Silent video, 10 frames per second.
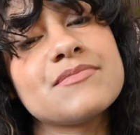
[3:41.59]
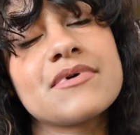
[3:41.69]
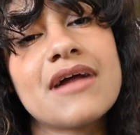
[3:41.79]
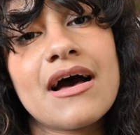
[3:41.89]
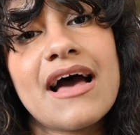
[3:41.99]

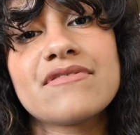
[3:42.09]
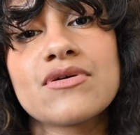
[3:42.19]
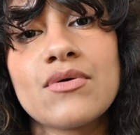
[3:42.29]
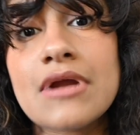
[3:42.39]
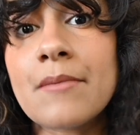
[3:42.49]
but I have to
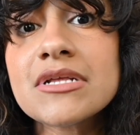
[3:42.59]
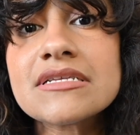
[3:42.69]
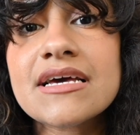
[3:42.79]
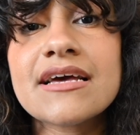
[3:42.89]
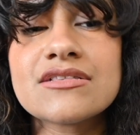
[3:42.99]
go in on
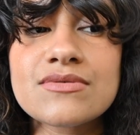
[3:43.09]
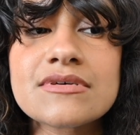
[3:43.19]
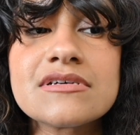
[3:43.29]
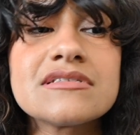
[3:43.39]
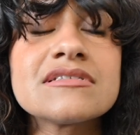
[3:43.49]
Monday and do
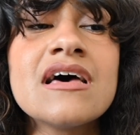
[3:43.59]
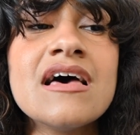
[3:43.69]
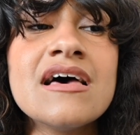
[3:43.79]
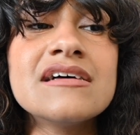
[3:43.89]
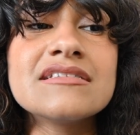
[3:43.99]
this
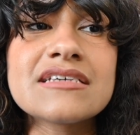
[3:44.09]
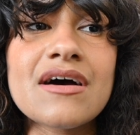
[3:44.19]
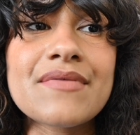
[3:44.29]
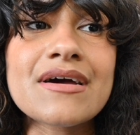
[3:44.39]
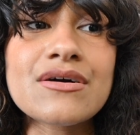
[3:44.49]
and see
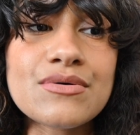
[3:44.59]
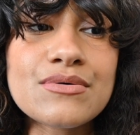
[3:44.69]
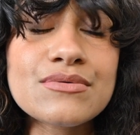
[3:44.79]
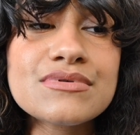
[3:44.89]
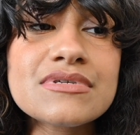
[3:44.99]
how that
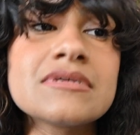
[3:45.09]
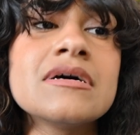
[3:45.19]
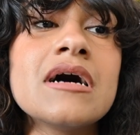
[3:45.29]
goes.